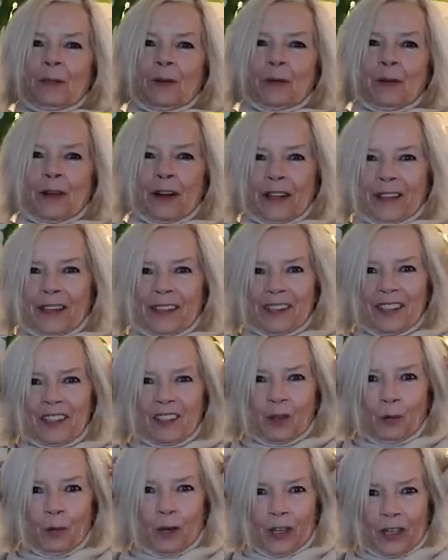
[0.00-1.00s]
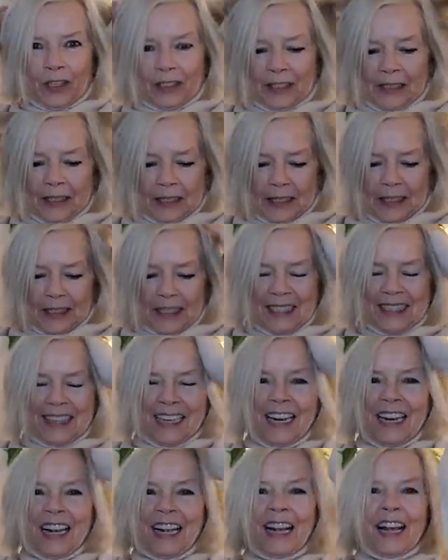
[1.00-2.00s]
to be wearing this into work
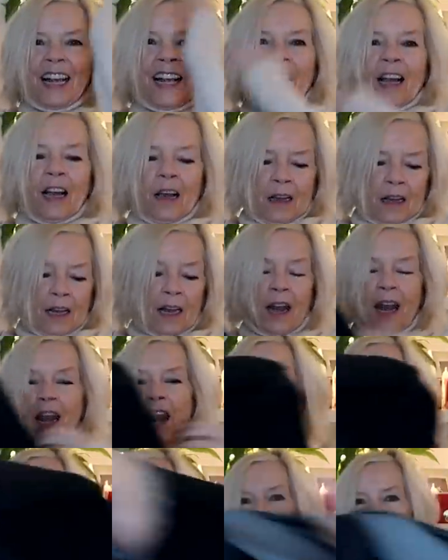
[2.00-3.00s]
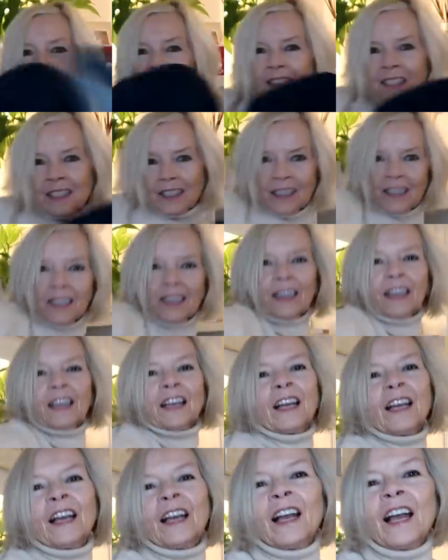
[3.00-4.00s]
tonight. I love
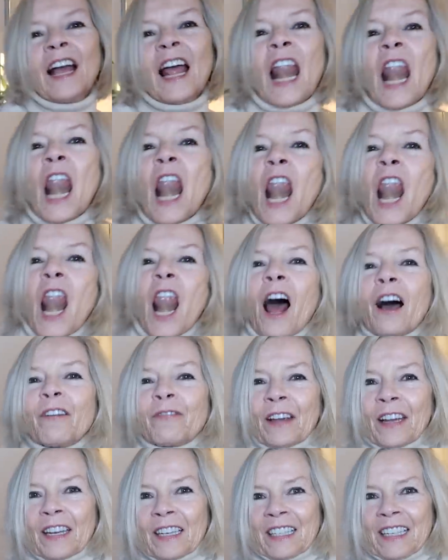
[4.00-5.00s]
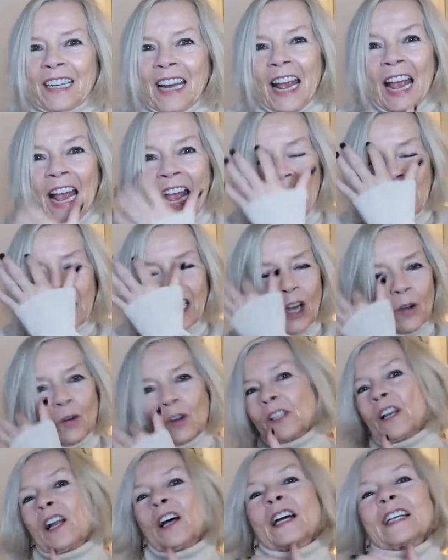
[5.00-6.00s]
it. Love it.
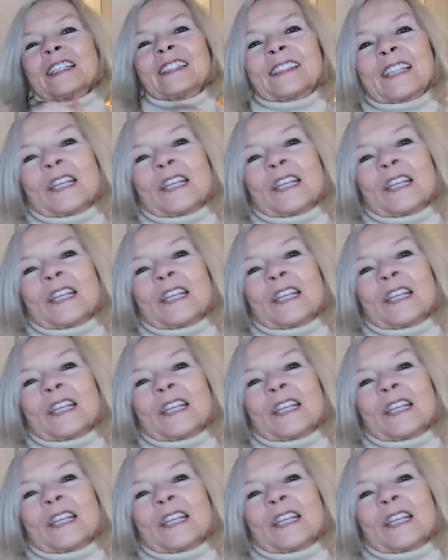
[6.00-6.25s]
Go online,